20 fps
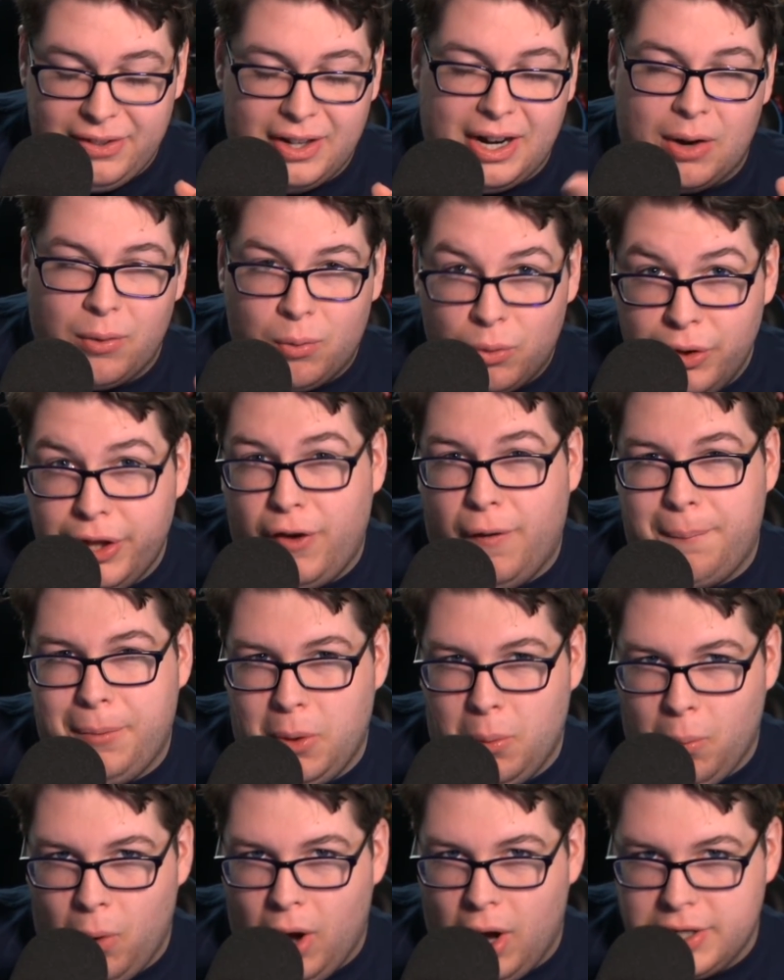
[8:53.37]
and I really hope
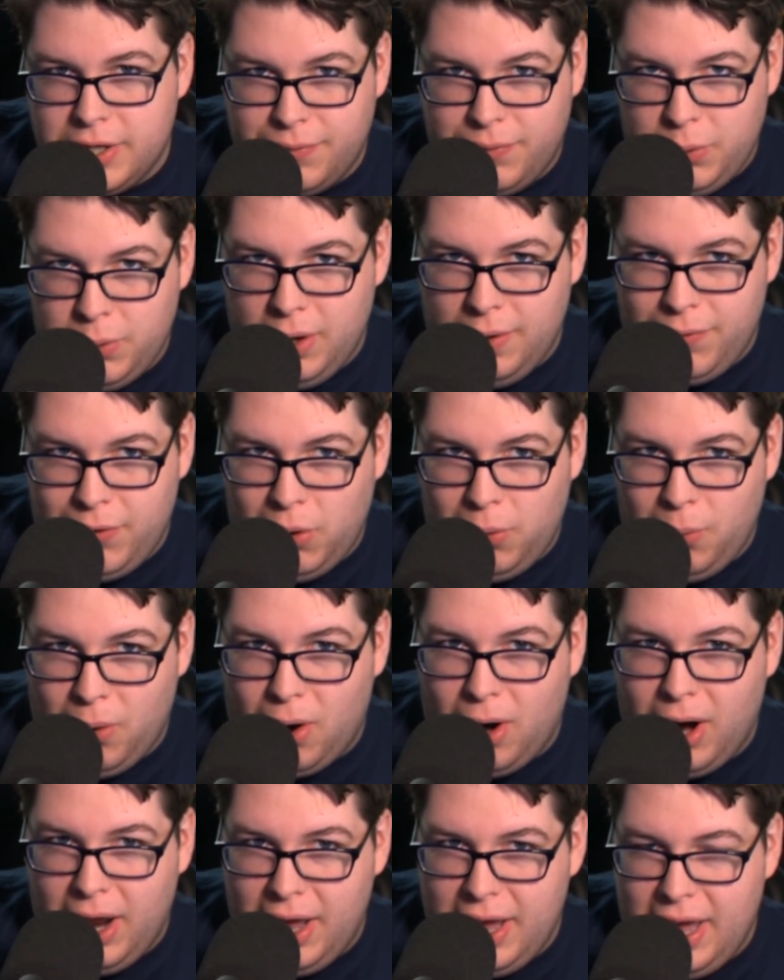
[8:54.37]
you watch if you
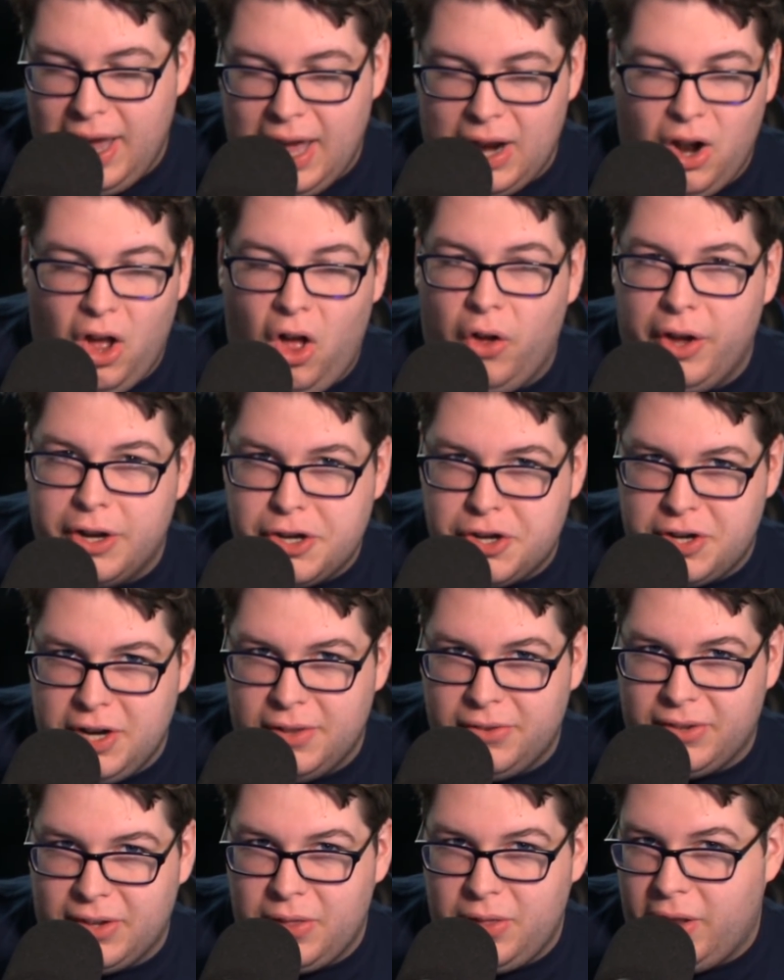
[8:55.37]
are at all interested
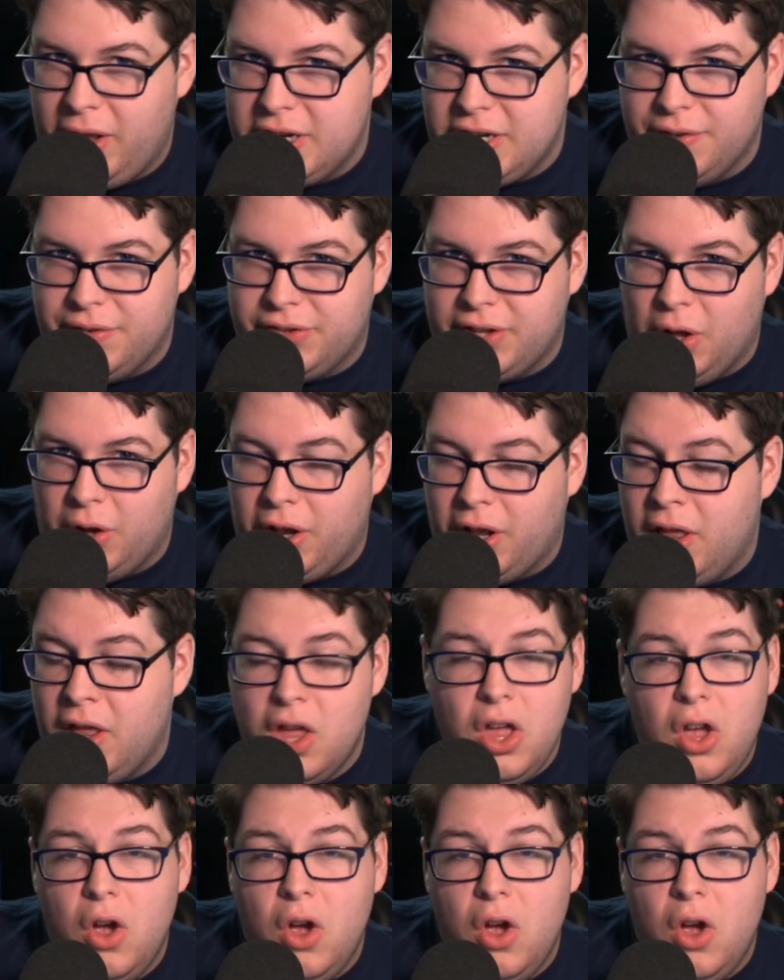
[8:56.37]
inside The Legend of Zelda,